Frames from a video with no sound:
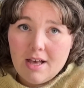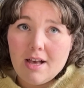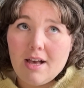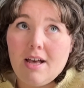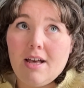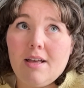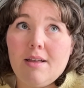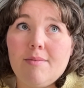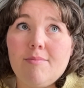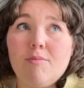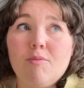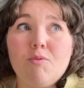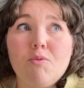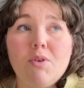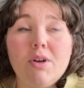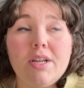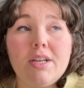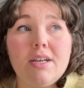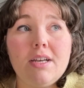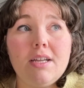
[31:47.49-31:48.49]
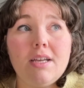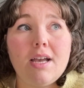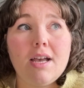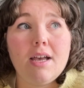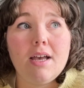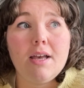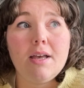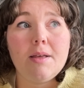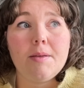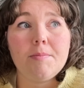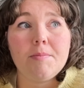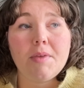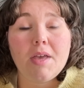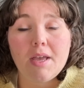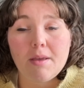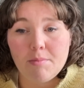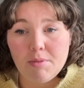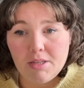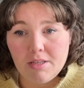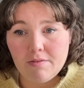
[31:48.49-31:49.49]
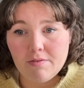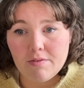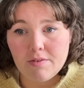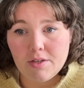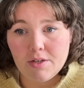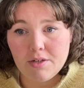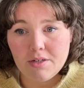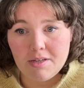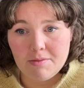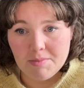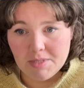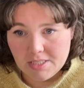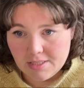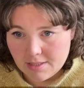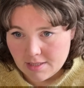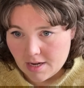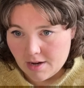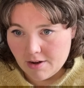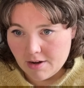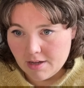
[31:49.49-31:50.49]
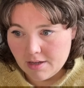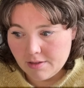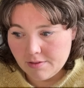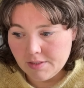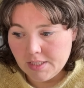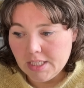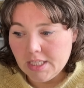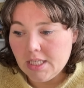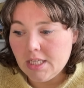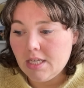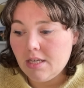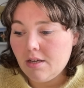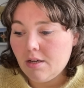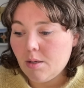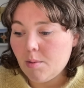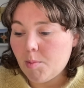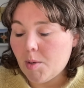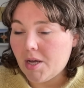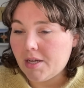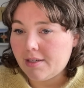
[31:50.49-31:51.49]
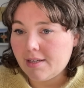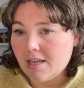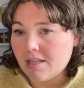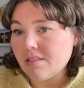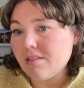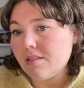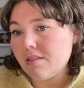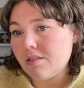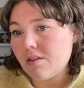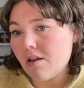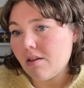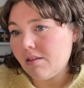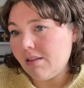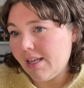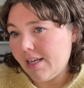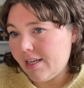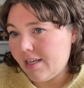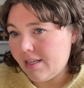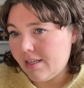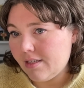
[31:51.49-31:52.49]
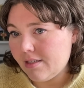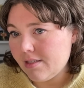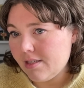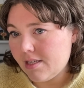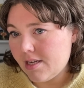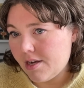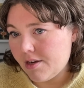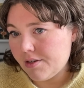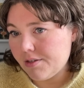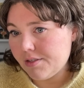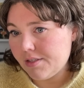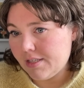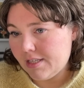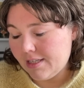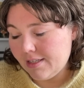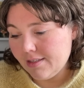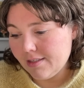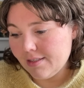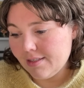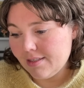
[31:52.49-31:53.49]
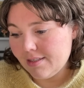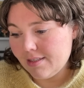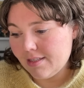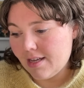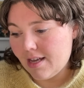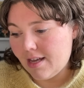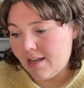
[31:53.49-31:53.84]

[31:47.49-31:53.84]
One, I believe her name is Sarah. Her podcast is called Lady Stairs Knits.